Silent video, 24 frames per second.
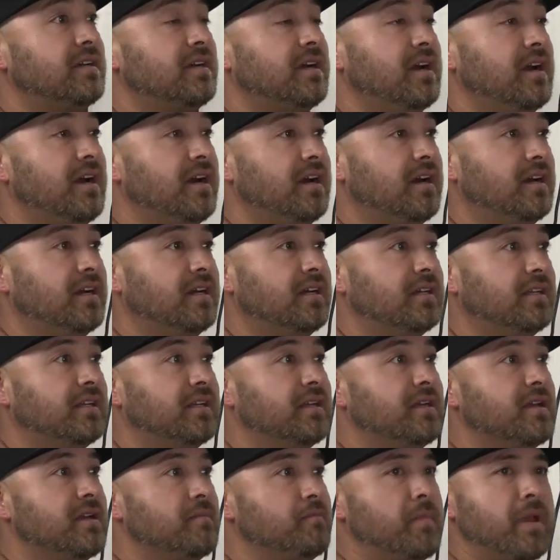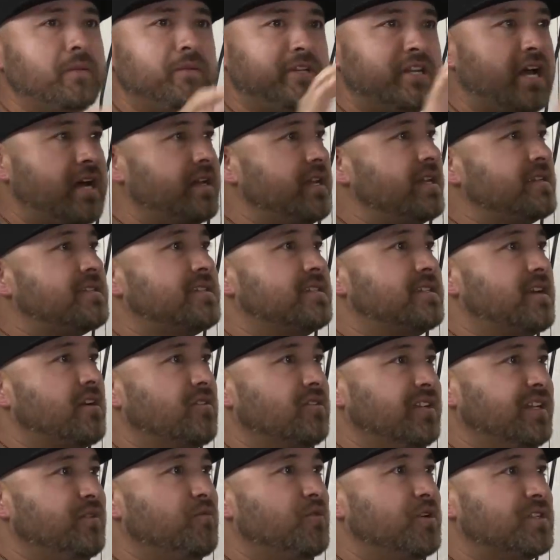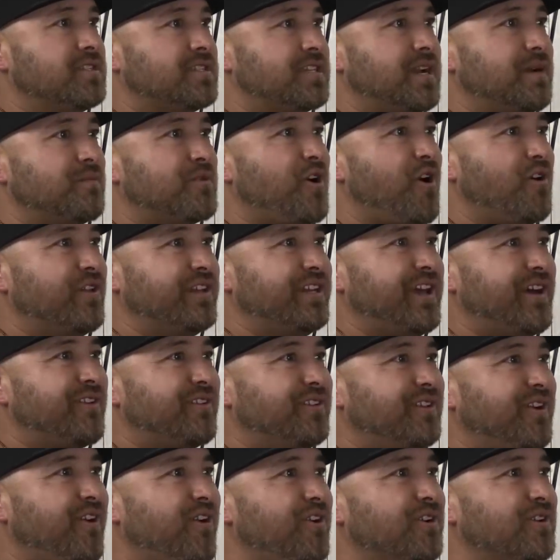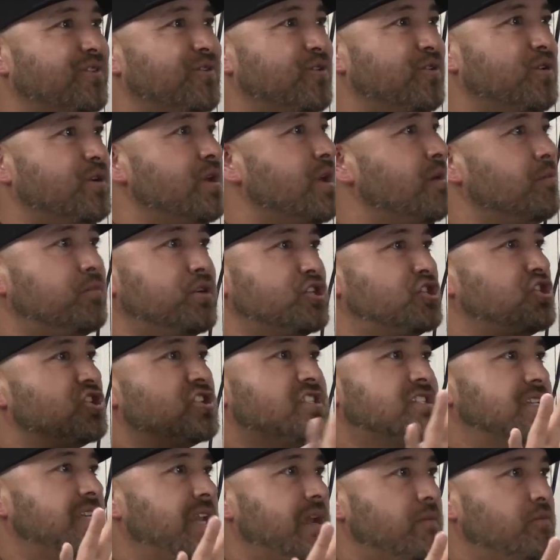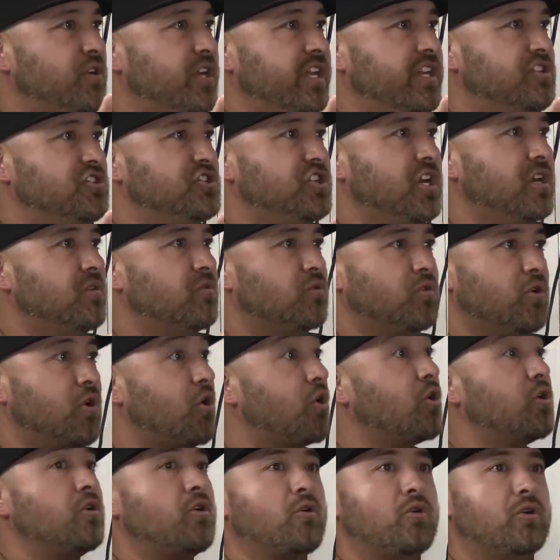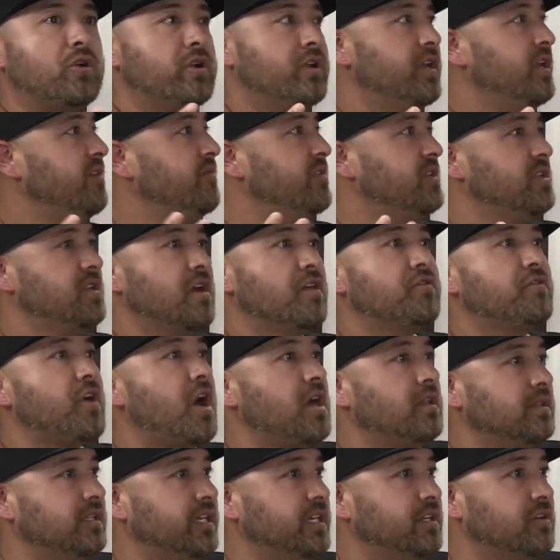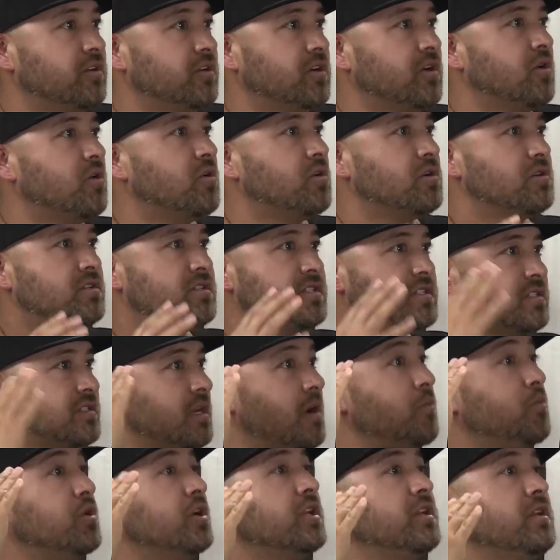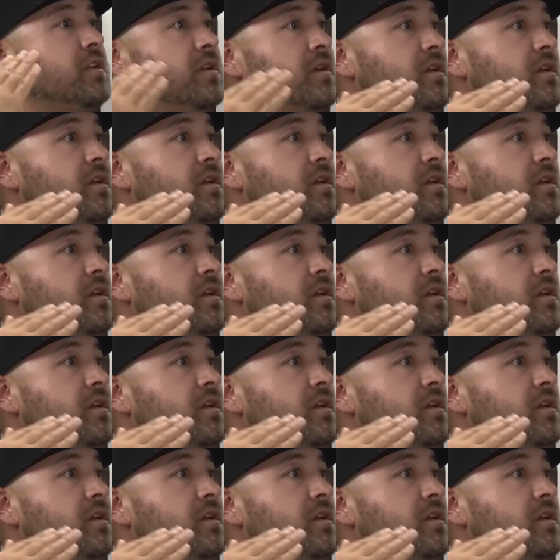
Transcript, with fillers: uh, maybe not necessarily ones that I'm calling out in the article, right, right. but just celebrity in general, yeah. or, or even a thought leader mm-hmm. or someone